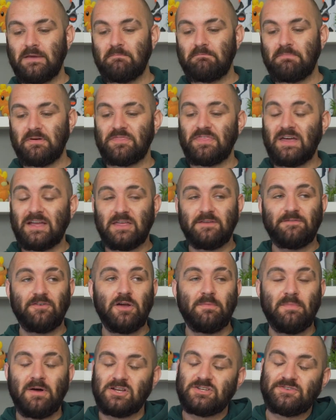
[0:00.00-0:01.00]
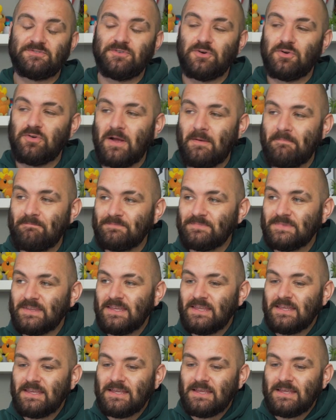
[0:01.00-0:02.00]
But thank you very much for
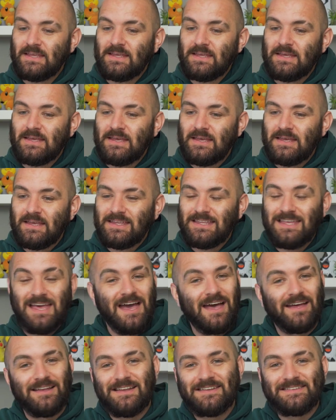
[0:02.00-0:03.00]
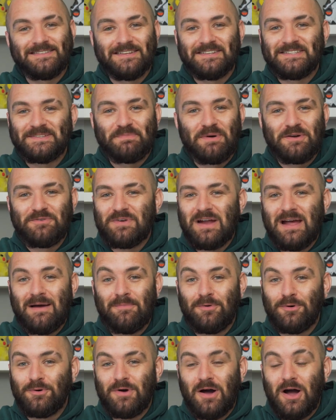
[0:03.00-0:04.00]
listening to my
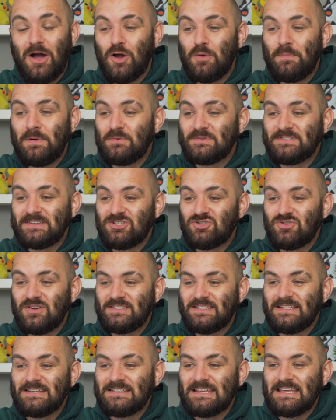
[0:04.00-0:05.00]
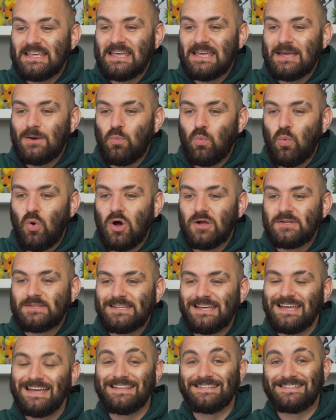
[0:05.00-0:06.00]
ramble. I hope it was interesting to hear what
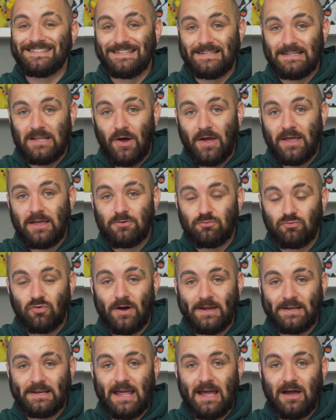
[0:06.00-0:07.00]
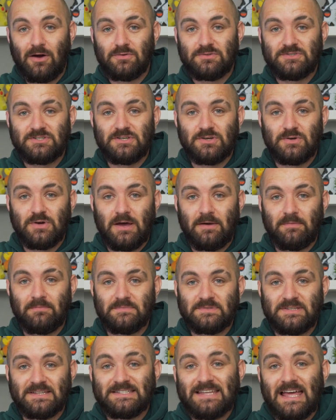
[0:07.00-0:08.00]
it's like right now
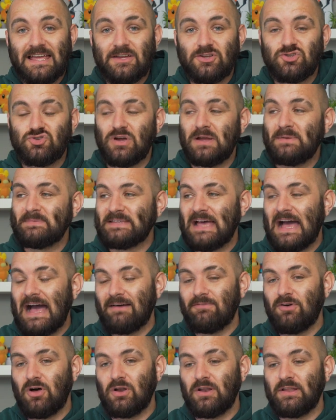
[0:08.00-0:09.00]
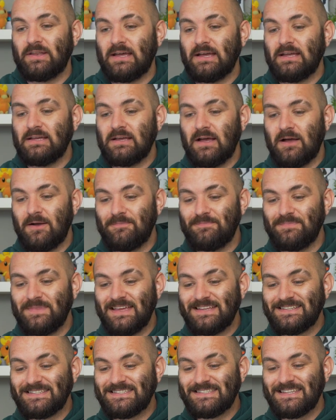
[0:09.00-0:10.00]
to take a trip, to have a holiday.
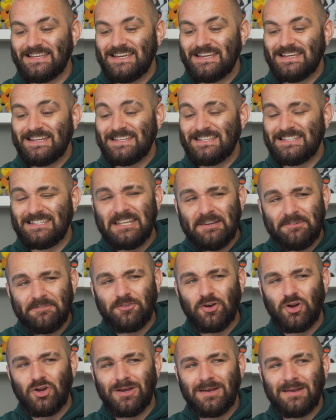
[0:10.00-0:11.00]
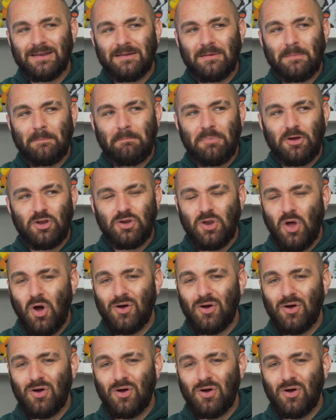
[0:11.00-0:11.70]
It's different, but